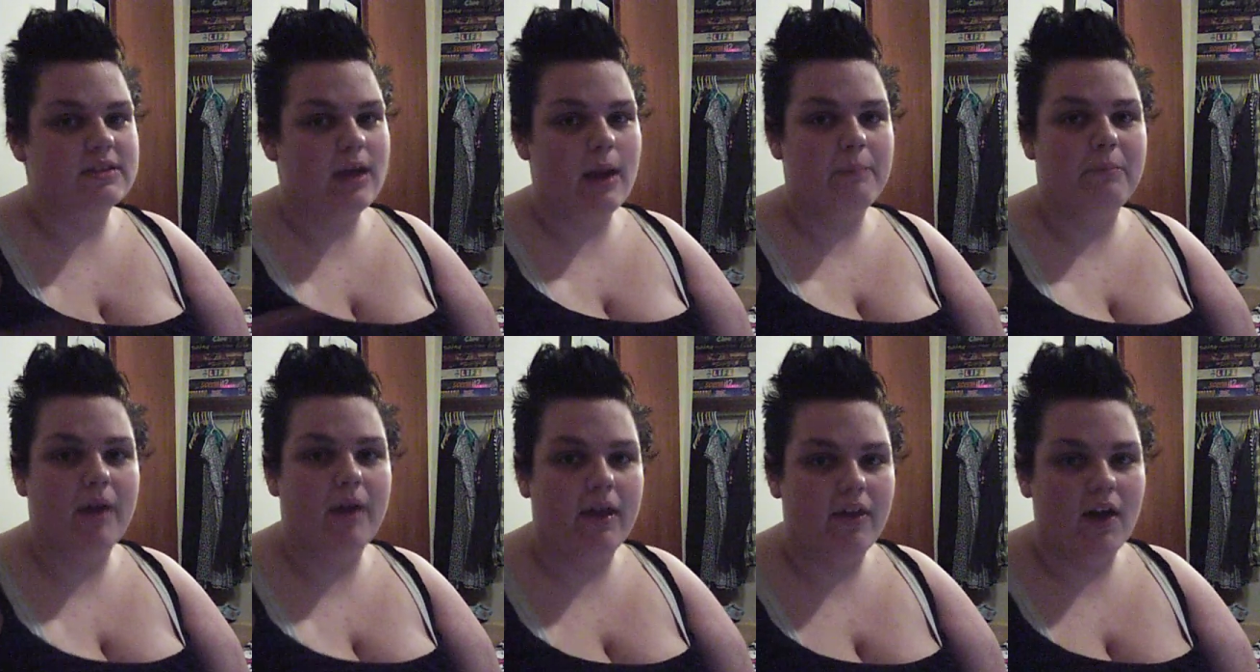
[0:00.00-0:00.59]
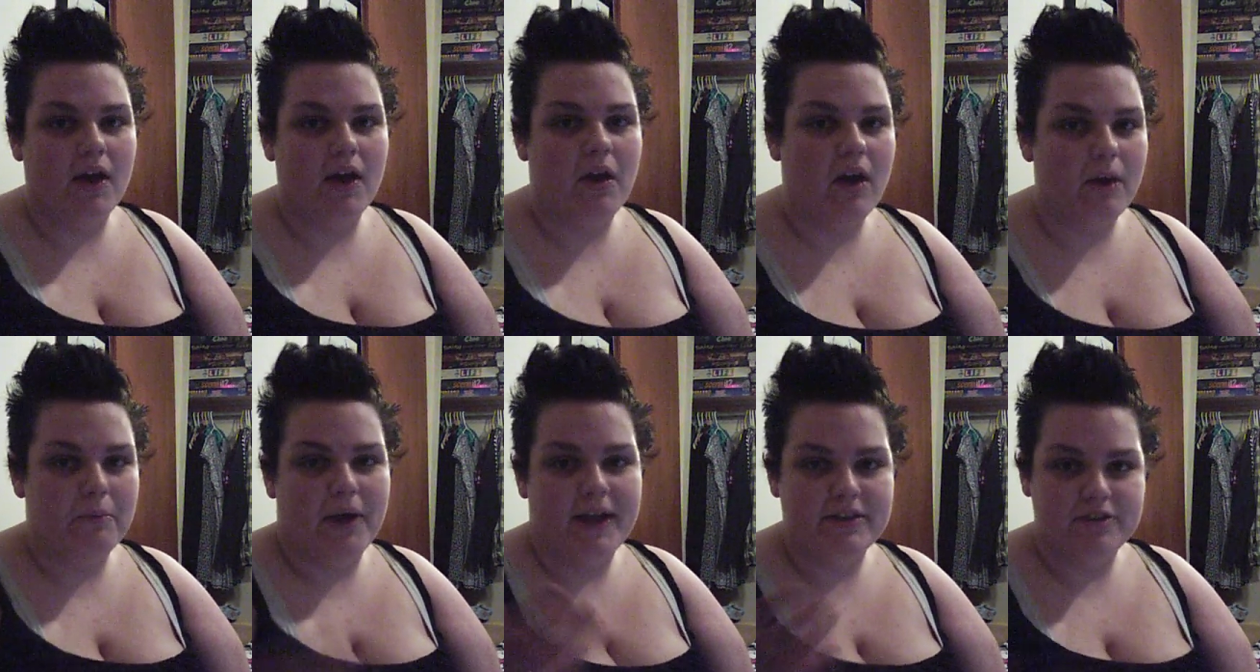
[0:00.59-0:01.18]
I'm not a
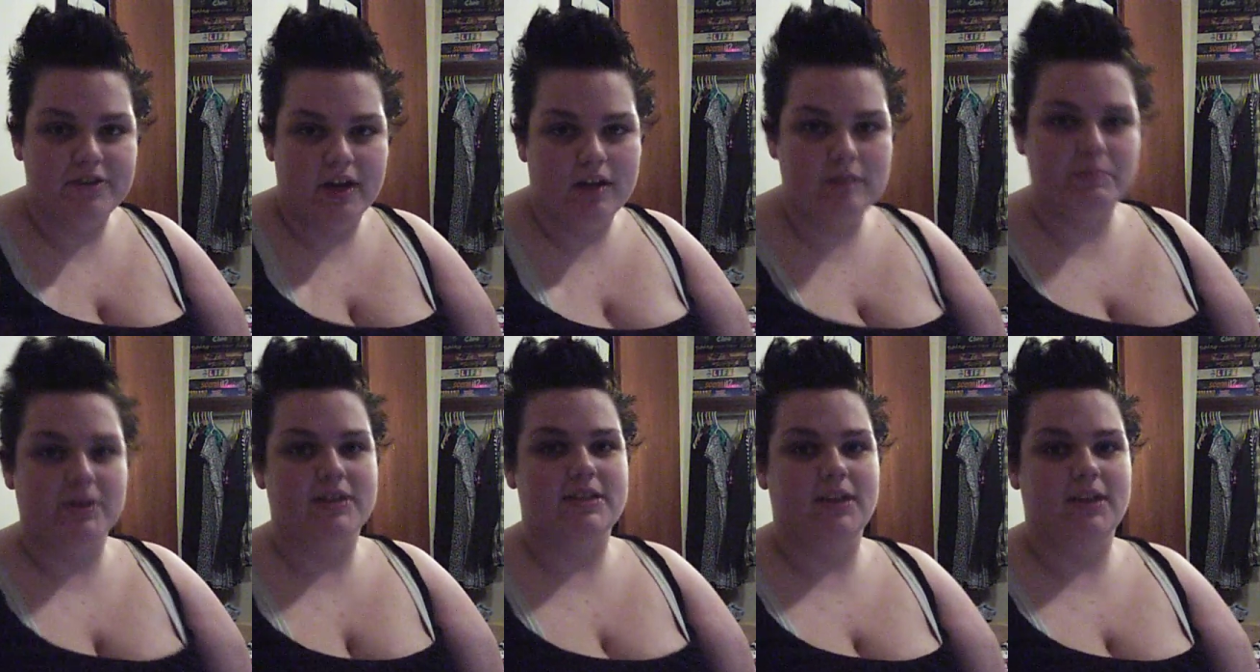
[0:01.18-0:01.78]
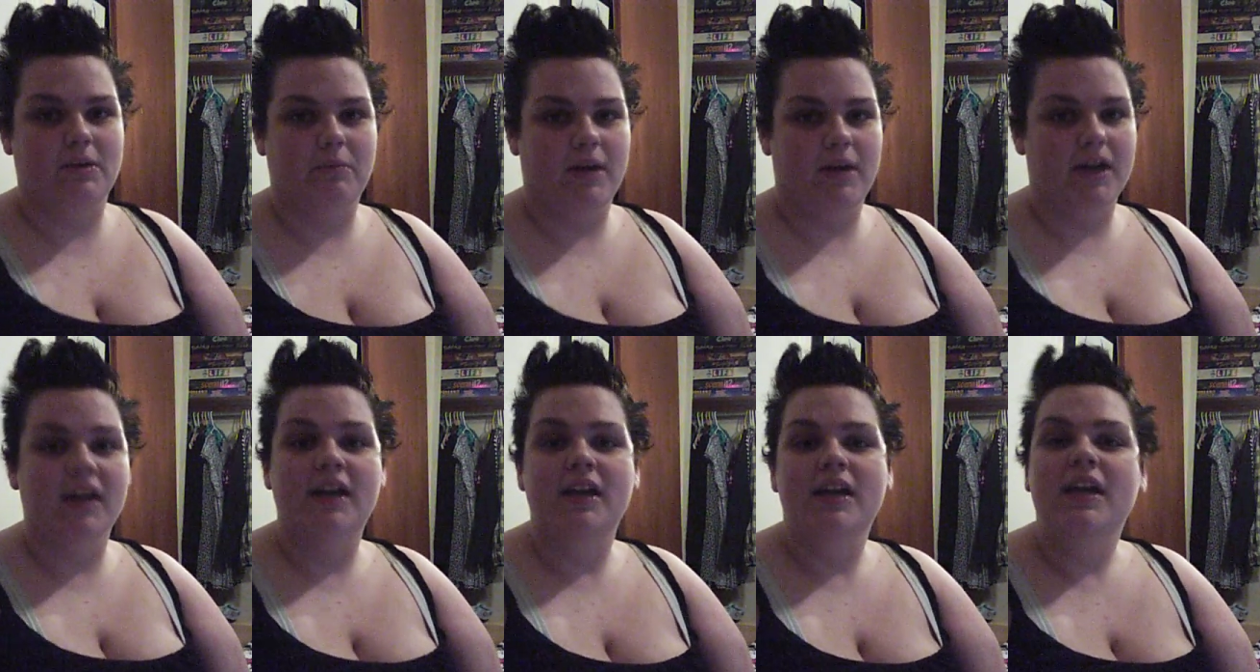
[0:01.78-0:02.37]
carbohydrates person
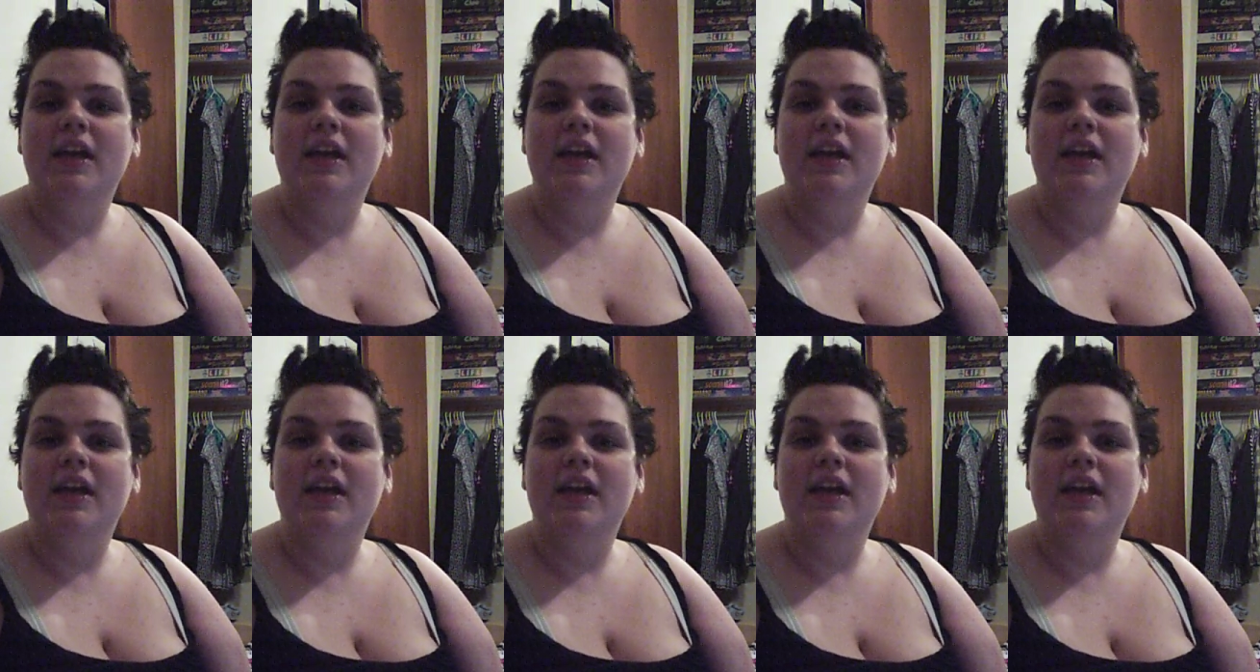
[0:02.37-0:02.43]
where,